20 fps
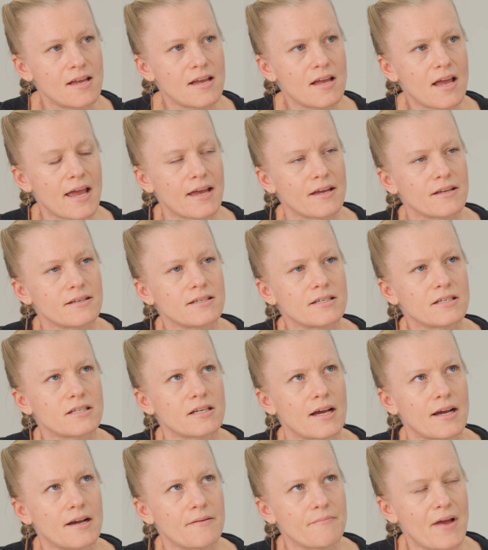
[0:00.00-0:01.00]
and
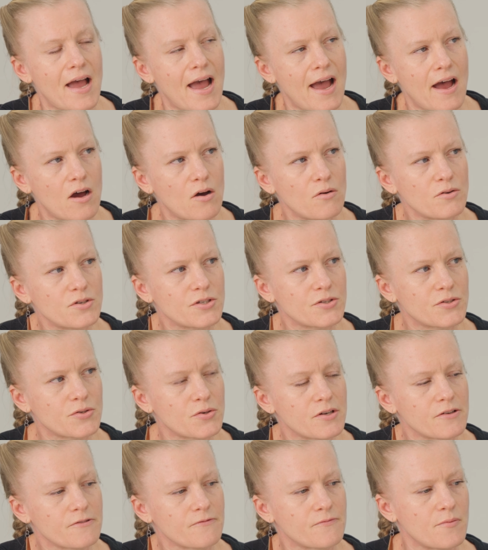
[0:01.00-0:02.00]
how to
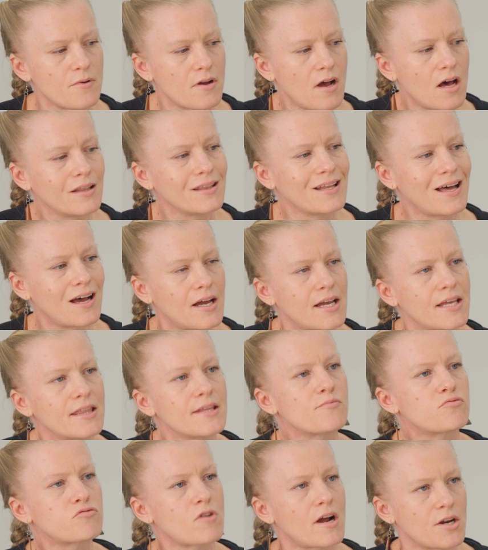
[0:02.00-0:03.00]
sort of align the
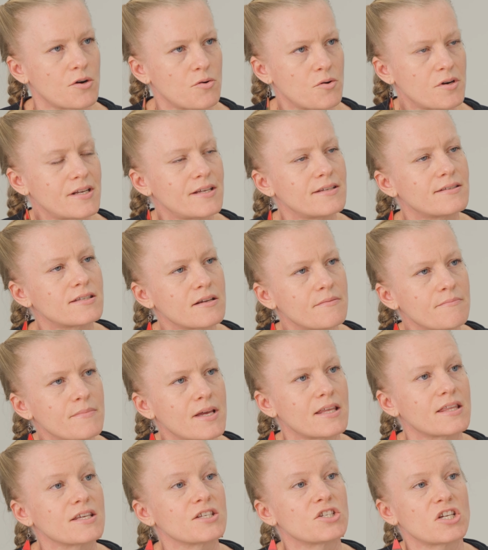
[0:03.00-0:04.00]
priorities to
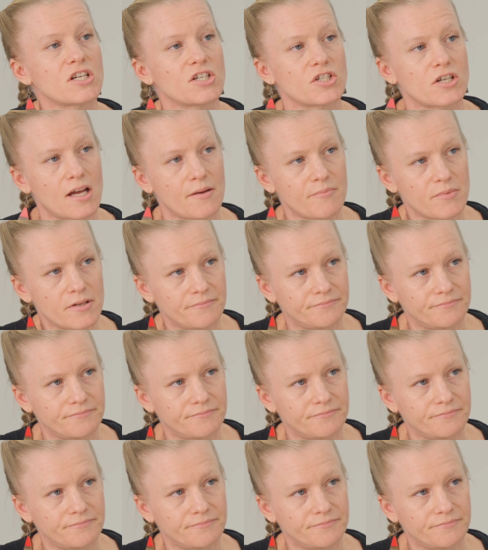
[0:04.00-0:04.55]
make this change happen.